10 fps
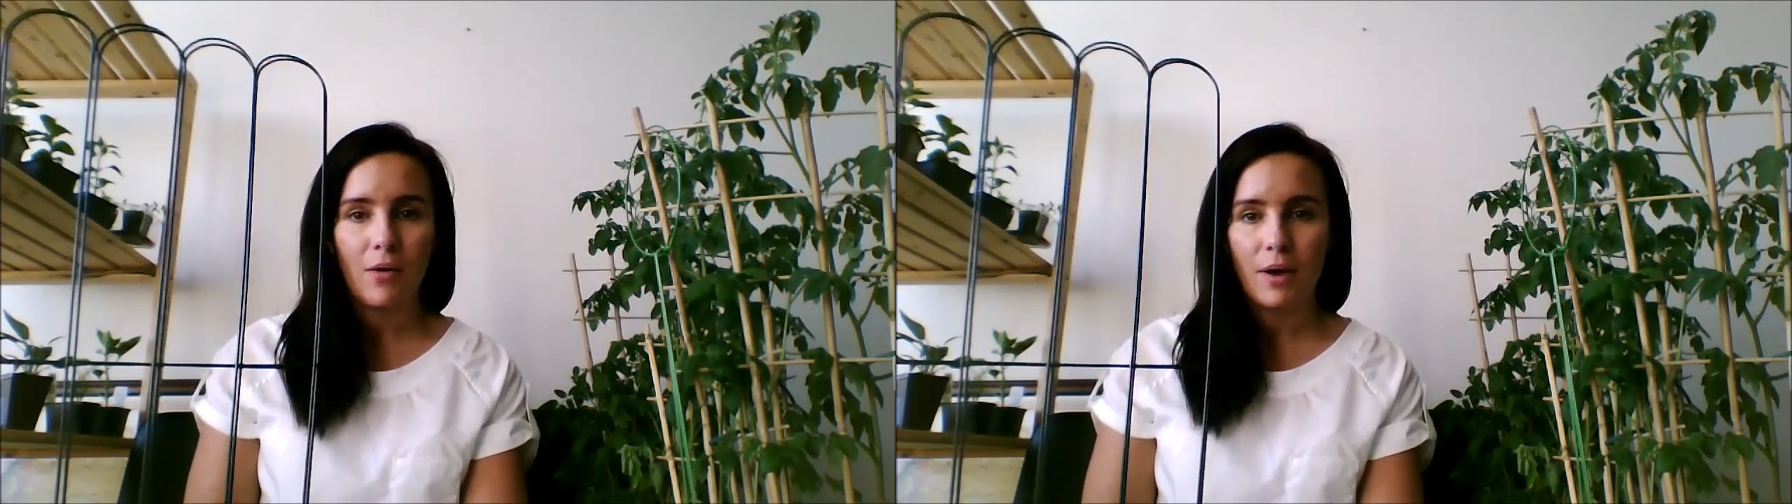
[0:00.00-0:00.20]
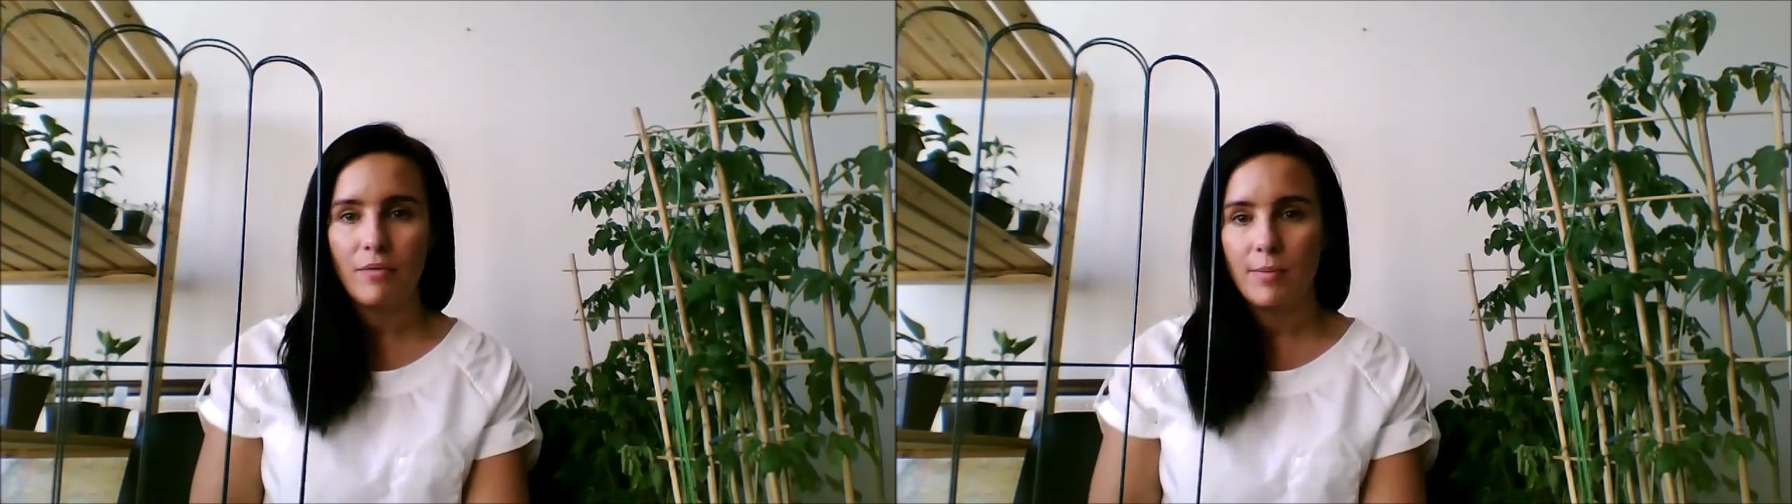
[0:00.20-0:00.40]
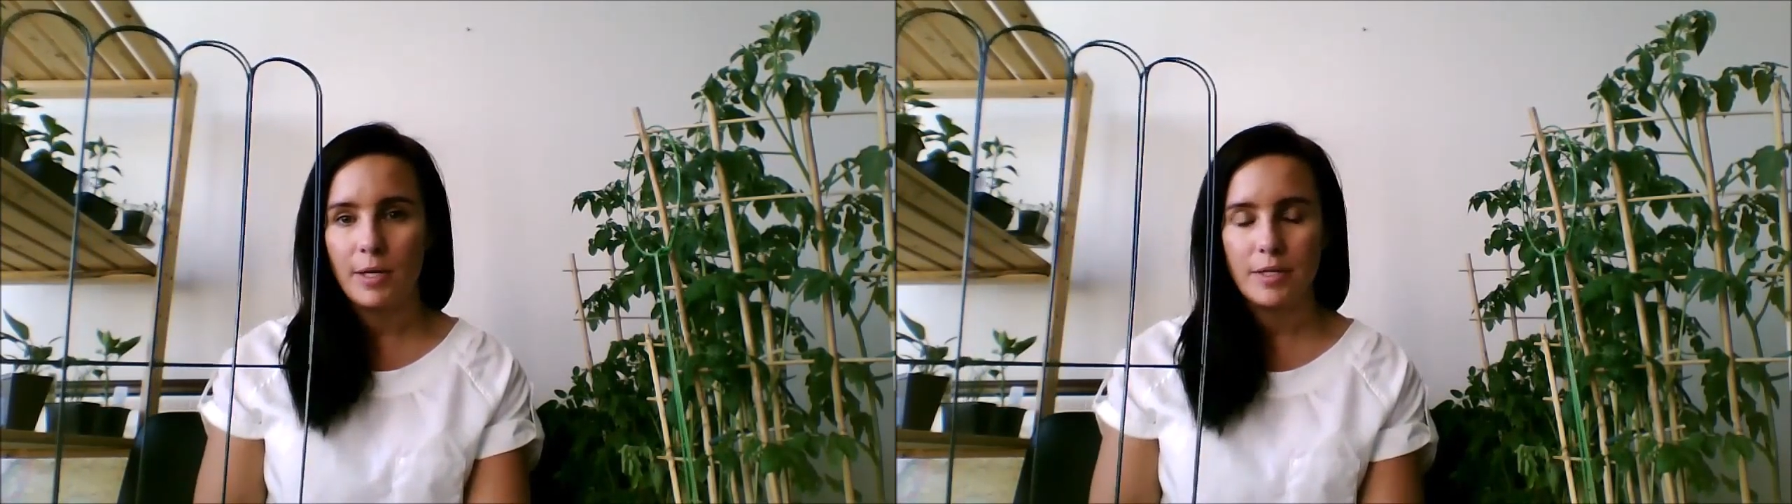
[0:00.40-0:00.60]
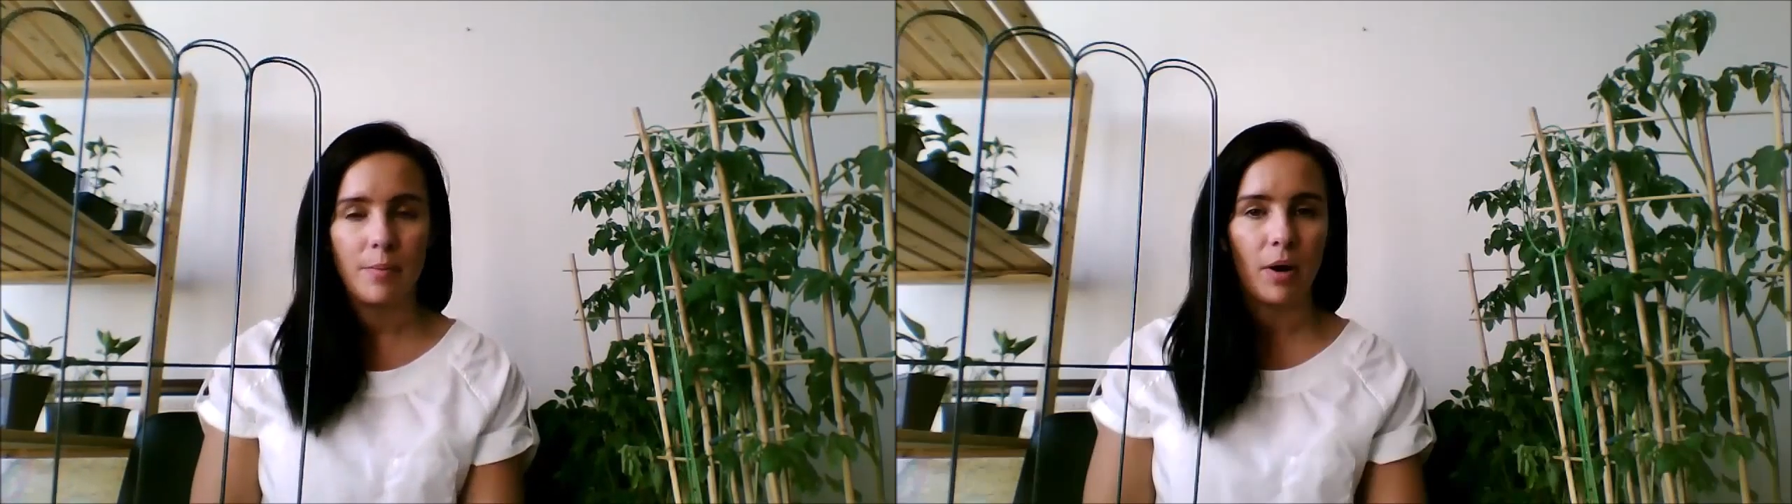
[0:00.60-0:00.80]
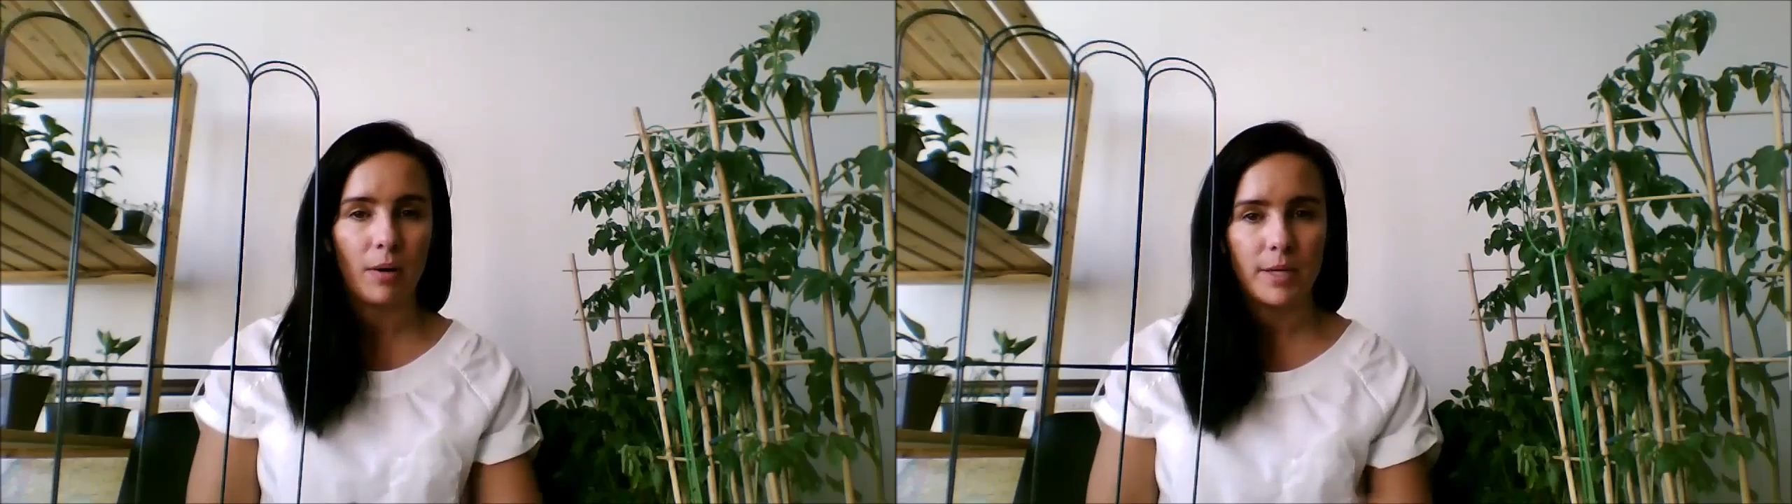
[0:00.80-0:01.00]
how everybody's
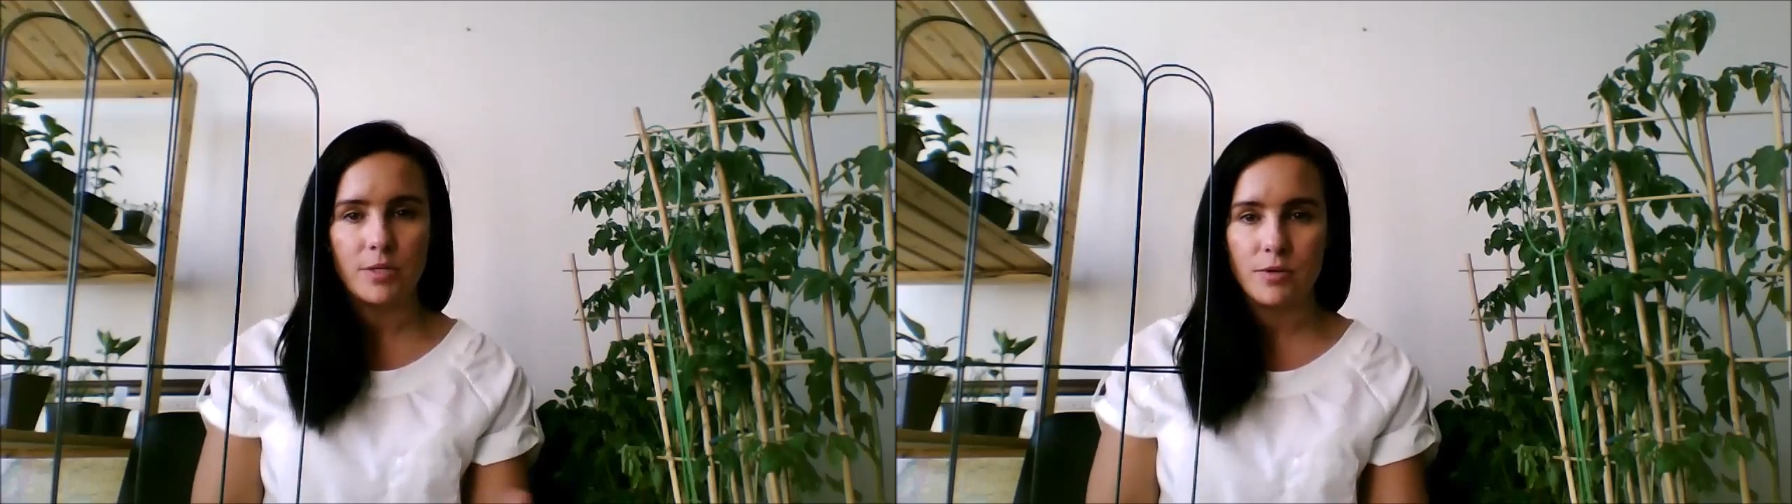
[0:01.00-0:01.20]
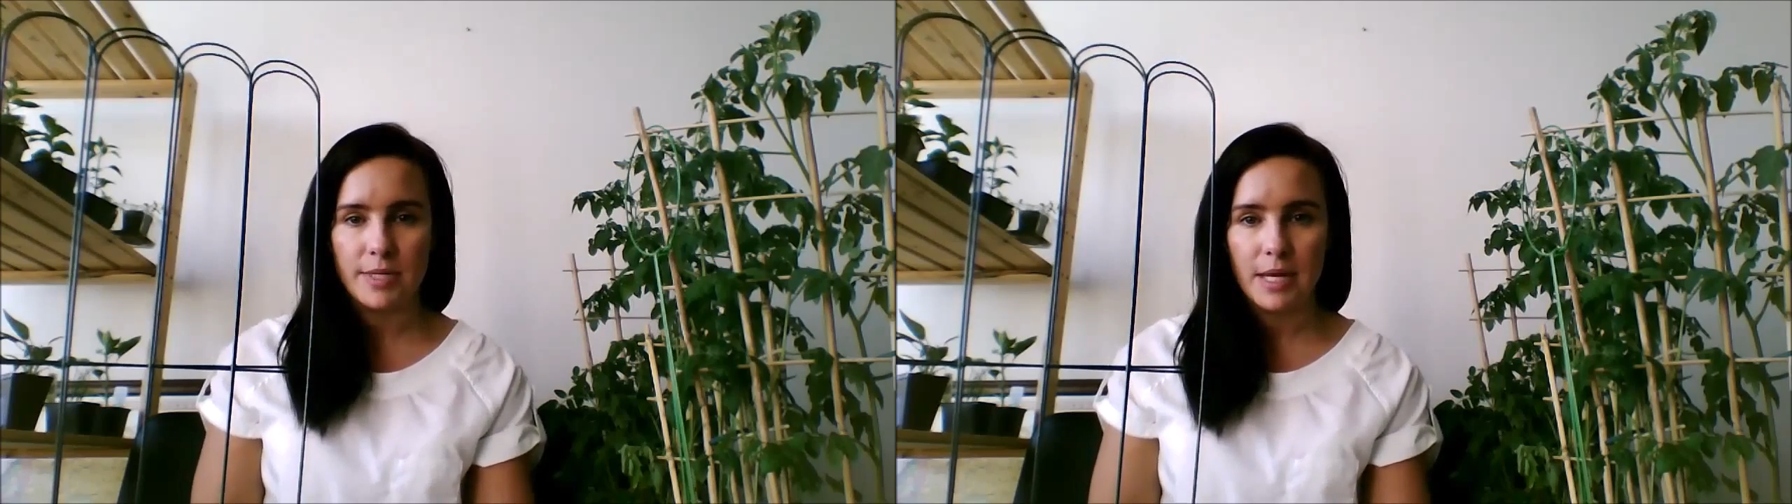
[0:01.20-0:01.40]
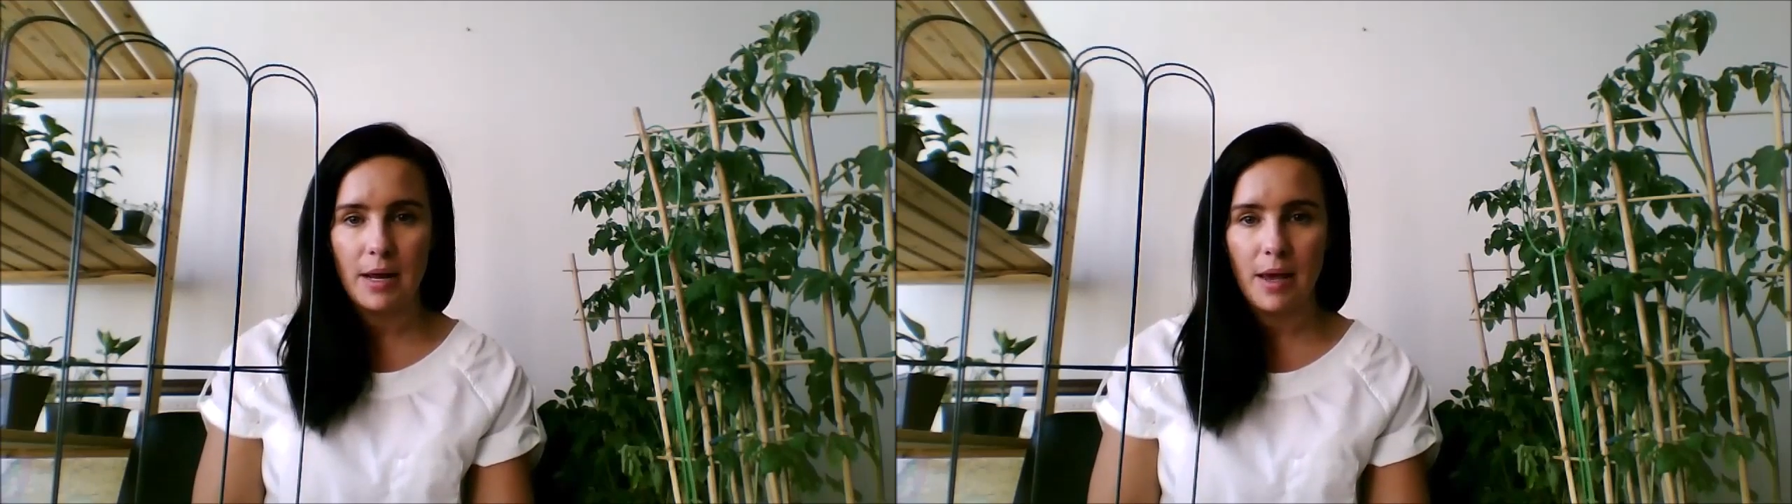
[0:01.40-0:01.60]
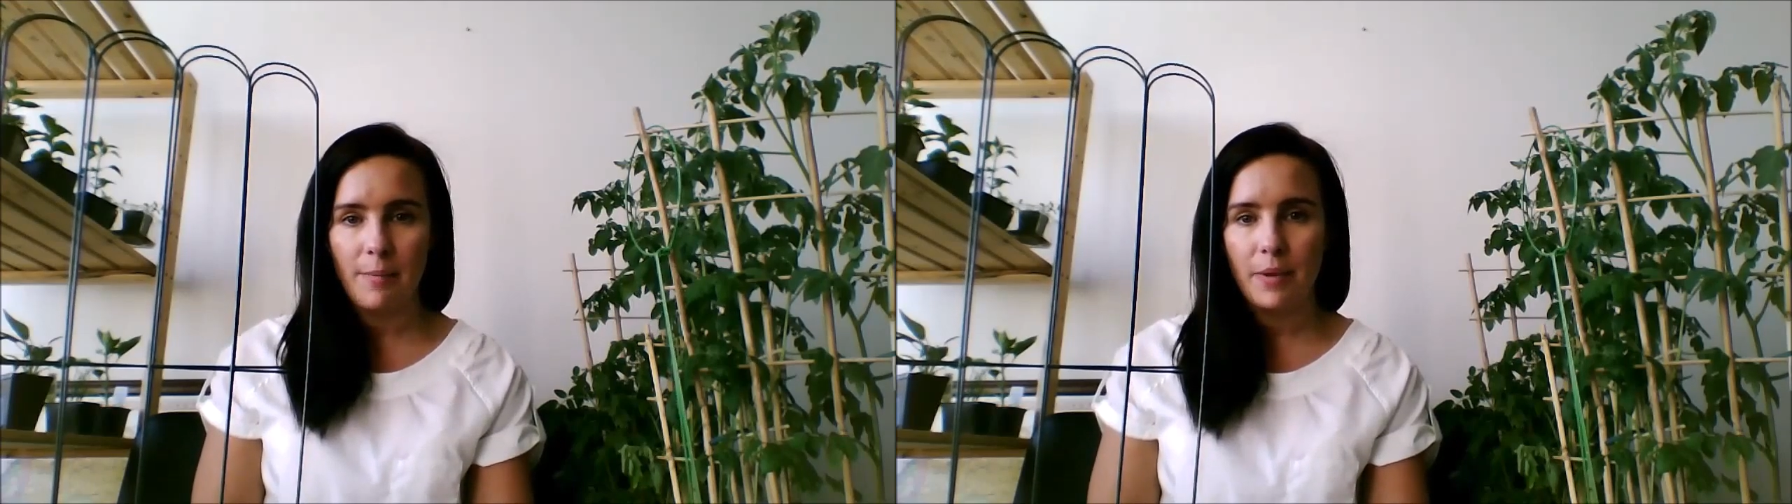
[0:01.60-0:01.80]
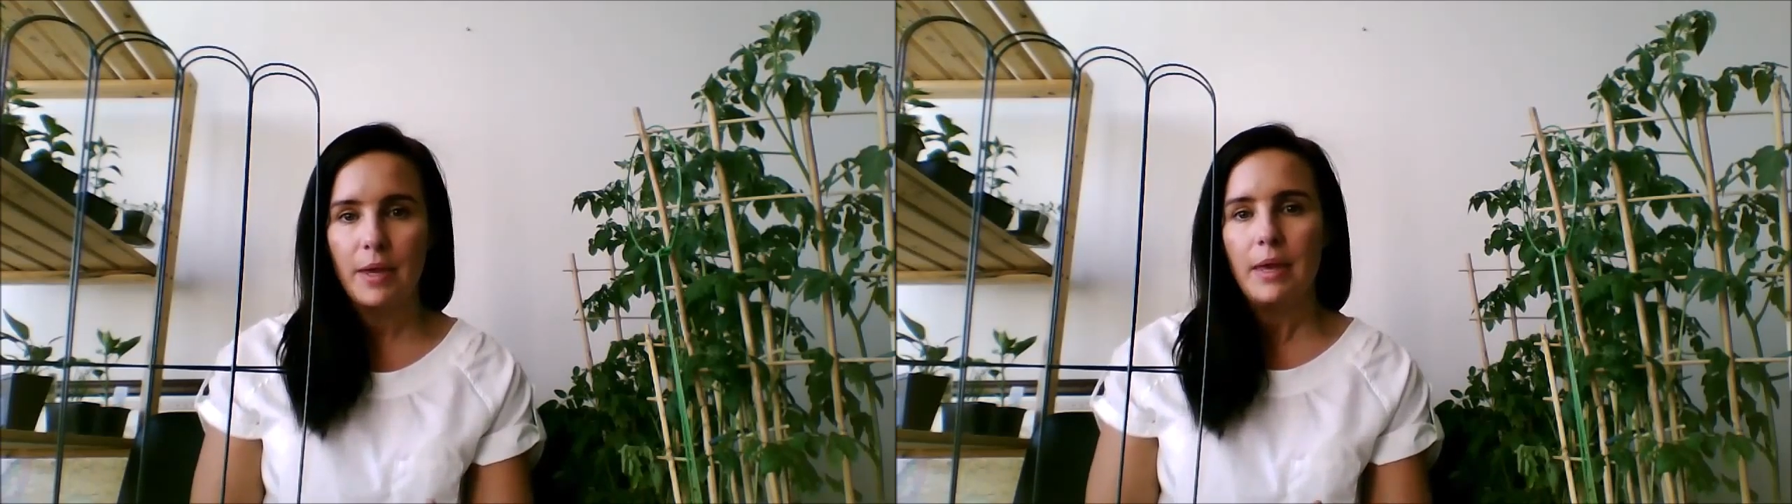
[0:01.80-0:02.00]
apartments are set up